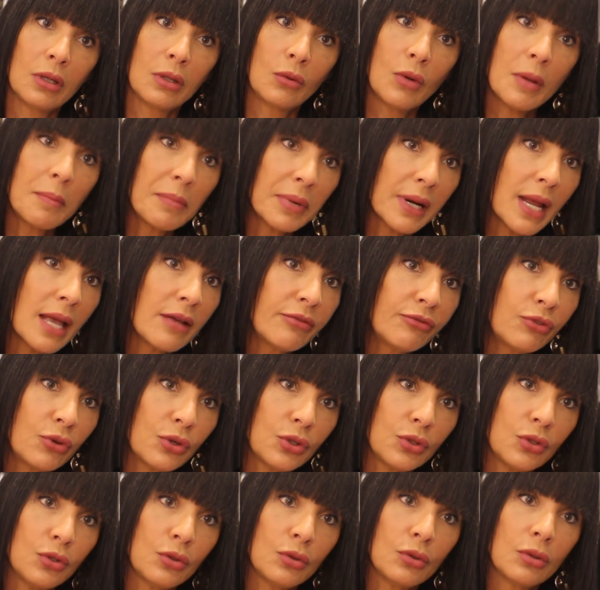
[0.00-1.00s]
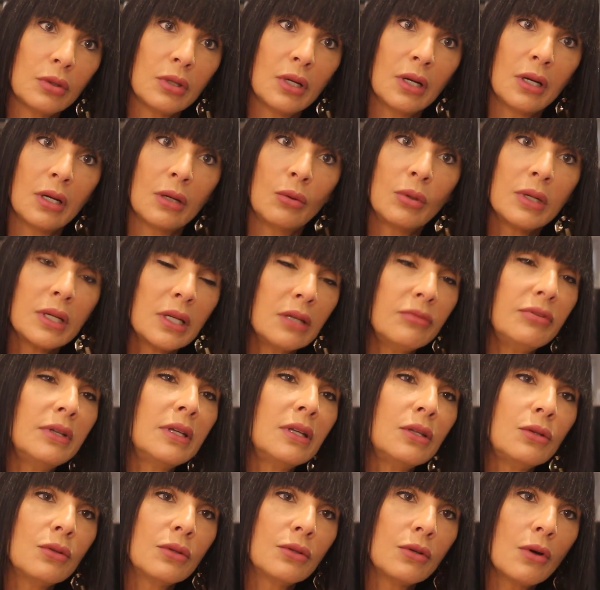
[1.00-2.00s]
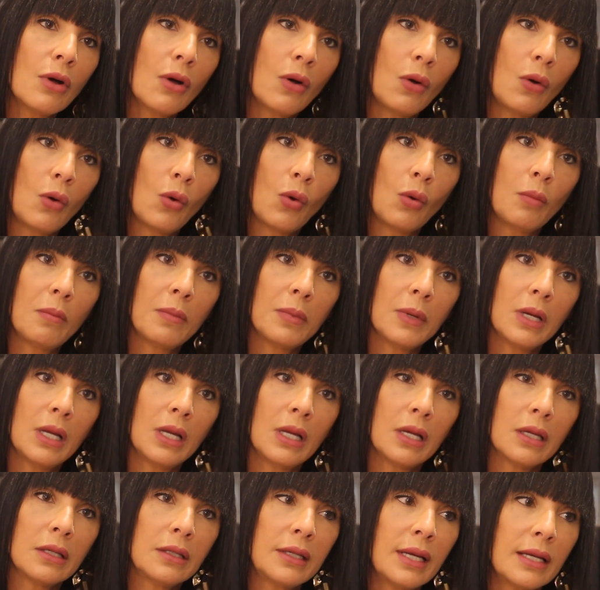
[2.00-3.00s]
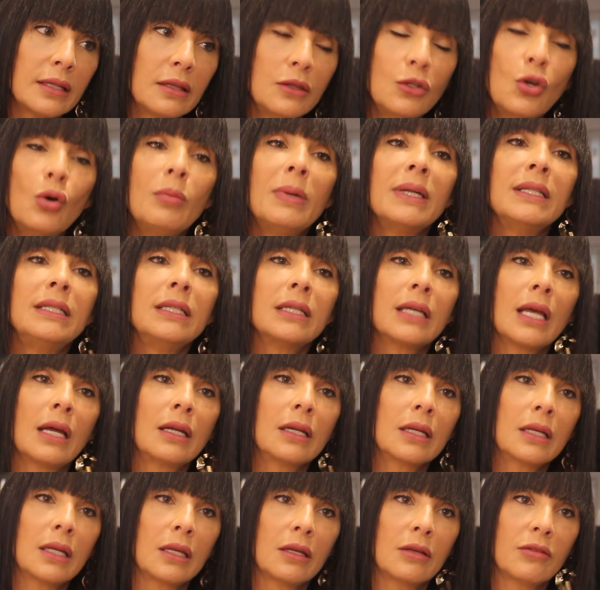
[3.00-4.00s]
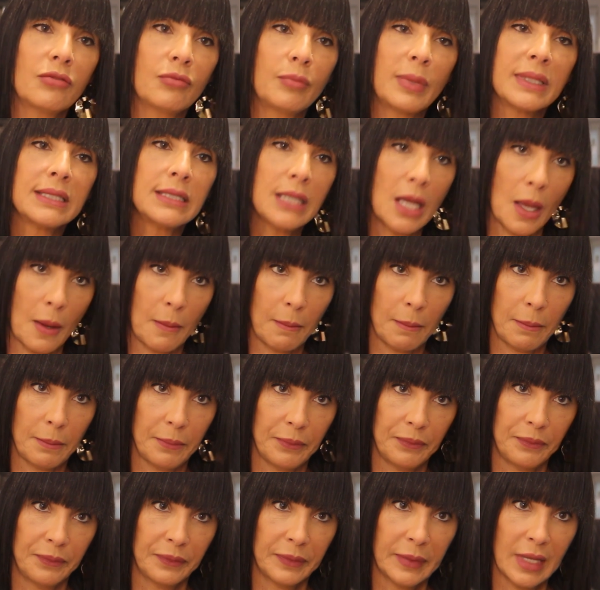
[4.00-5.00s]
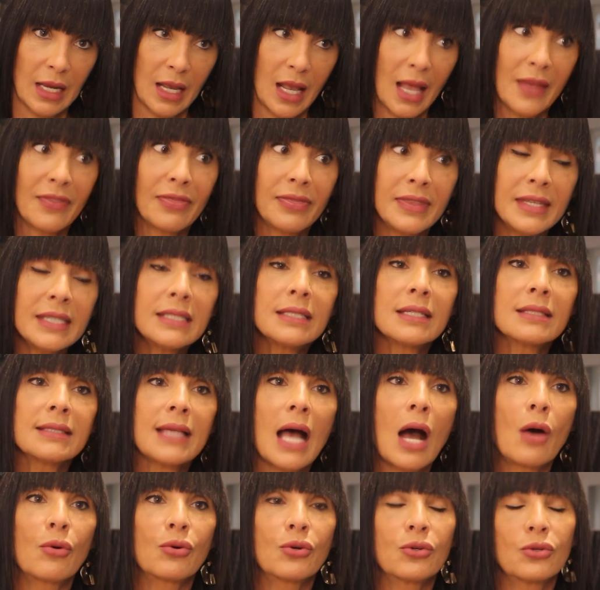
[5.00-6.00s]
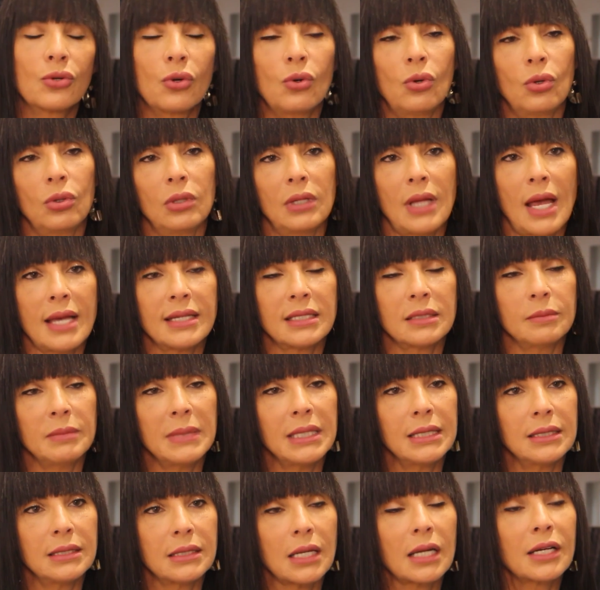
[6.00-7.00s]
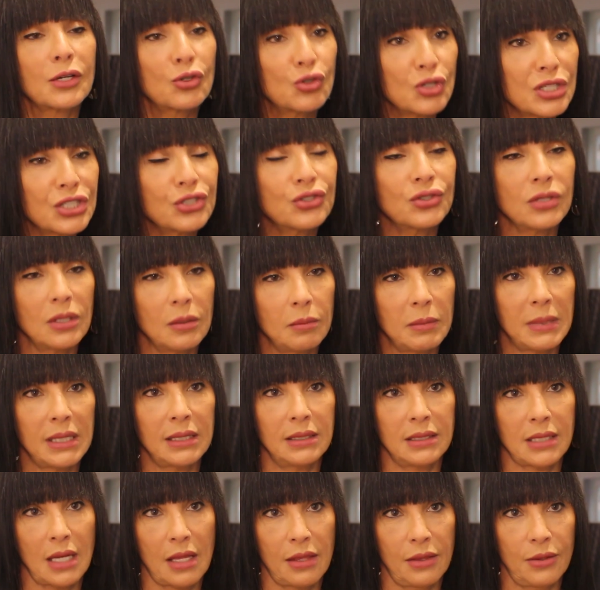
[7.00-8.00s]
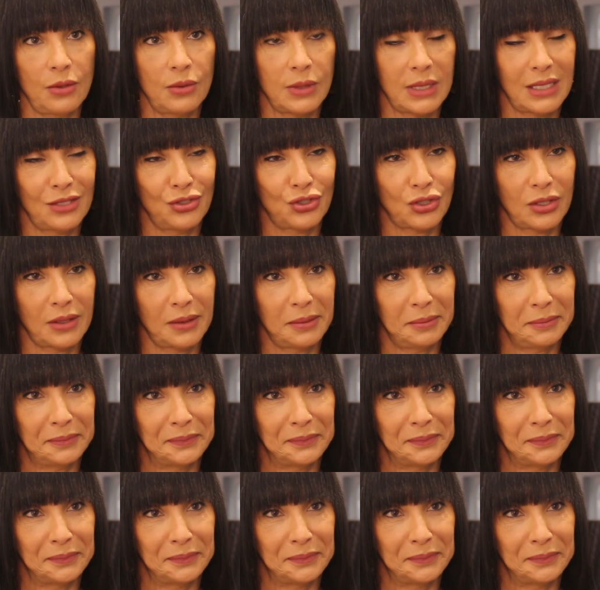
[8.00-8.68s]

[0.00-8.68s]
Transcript: We pray for you. We're giving you the hope that nobody can give but Him. And this is our role as media, Christian media in the region.